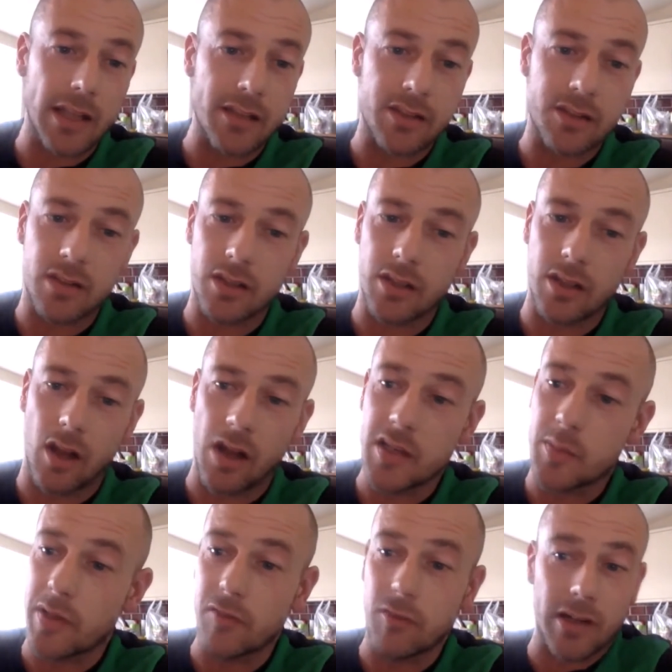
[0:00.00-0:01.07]
It's the
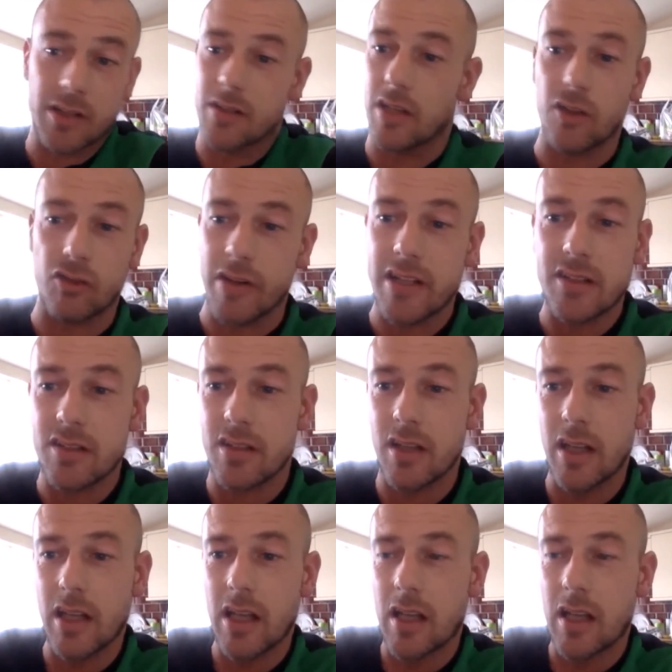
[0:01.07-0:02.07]
high-speed run has increased.